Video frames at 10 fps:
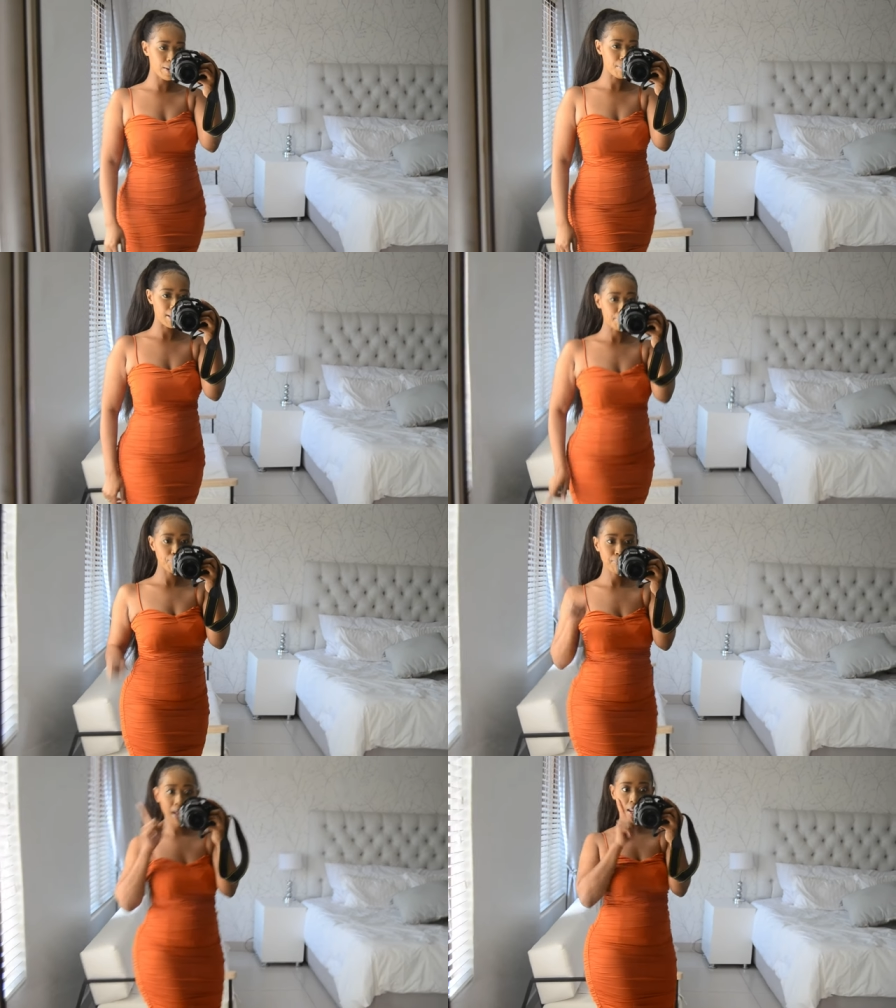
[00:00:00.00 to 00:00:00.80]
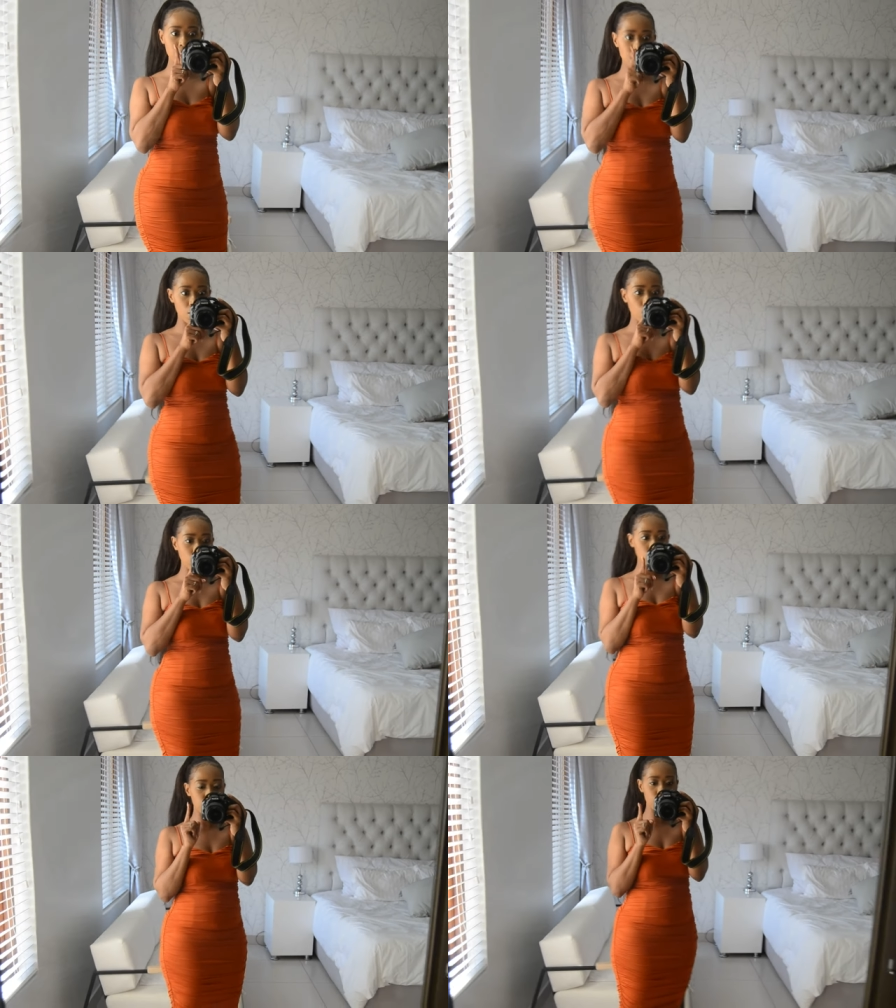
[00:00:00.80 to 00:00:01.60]
Guys, Ayanda's calling me.
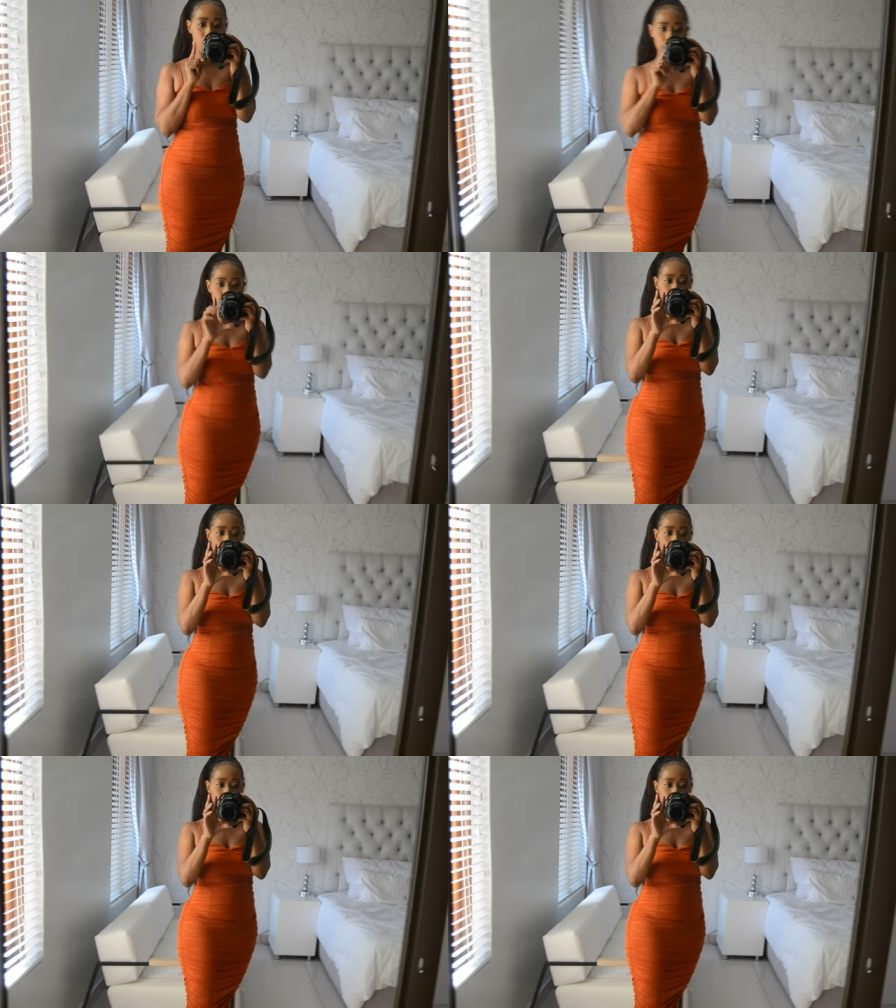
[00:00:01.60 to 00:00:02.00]
Let's